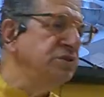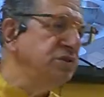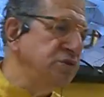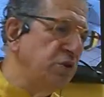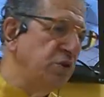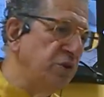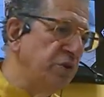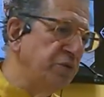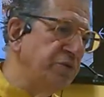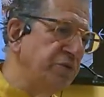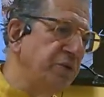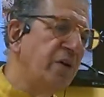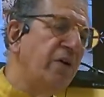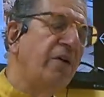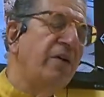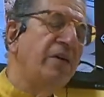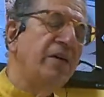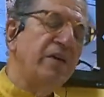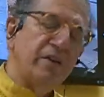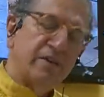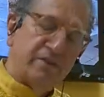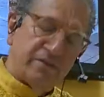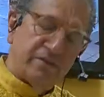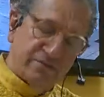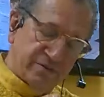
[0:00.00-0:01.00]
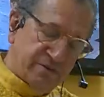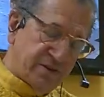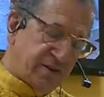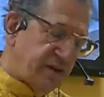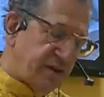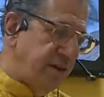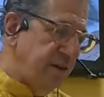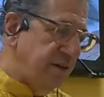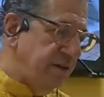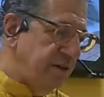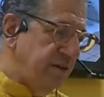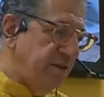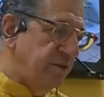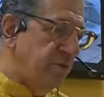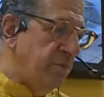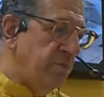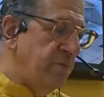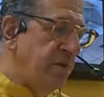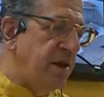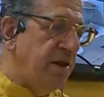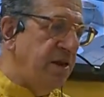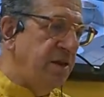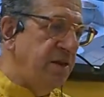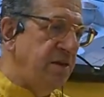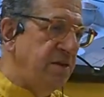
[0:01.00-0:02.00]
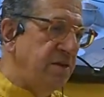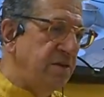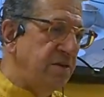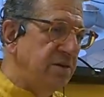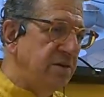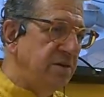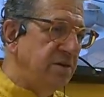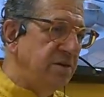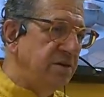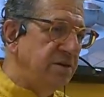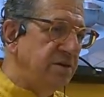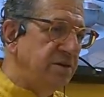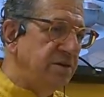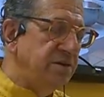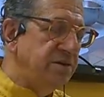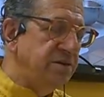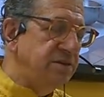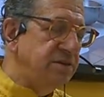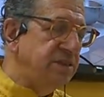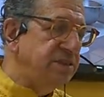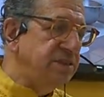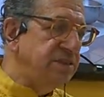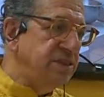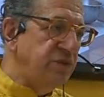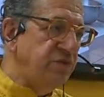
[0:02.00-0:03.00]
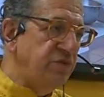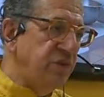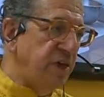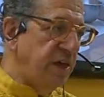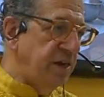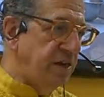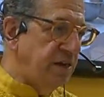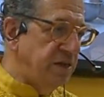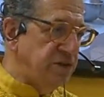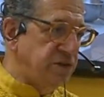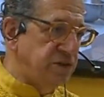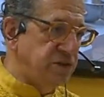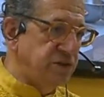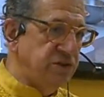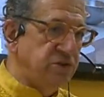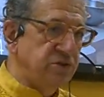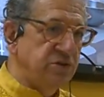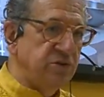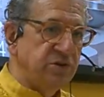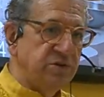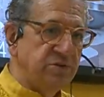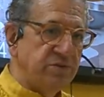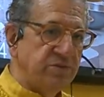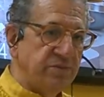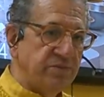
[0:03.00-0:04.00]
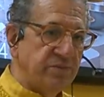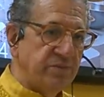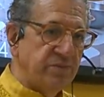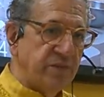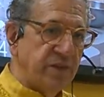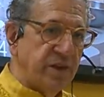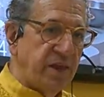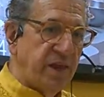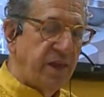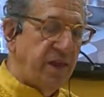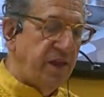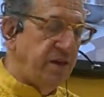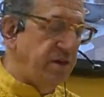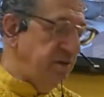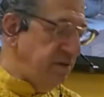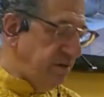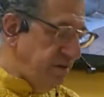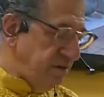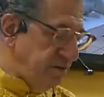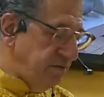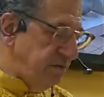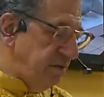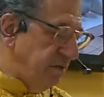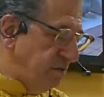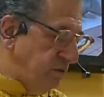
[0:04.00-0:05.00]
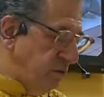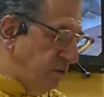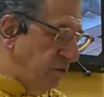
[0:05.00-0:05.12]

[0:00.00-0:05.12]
salt, there are many disadvantages to it, and it